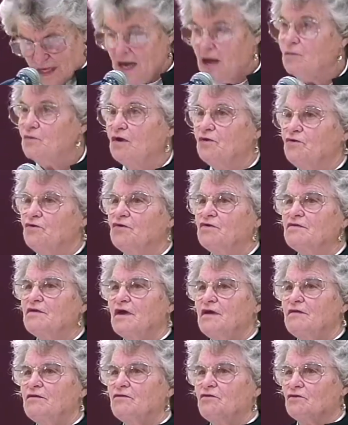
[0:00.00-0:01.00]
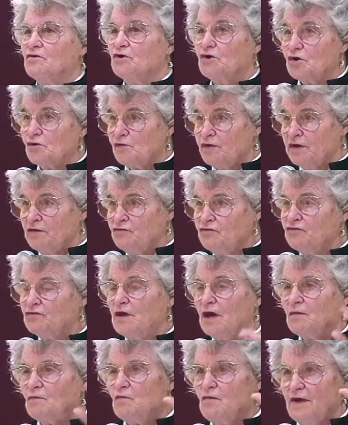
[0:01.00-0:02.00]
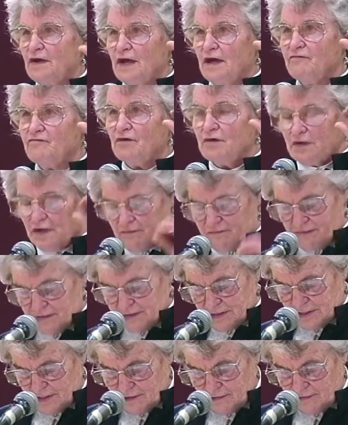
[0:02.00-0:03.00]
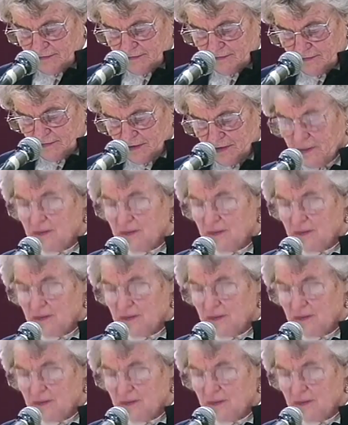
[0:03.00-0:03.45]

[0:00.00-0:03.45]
I want you to take your courage at whatever level it is,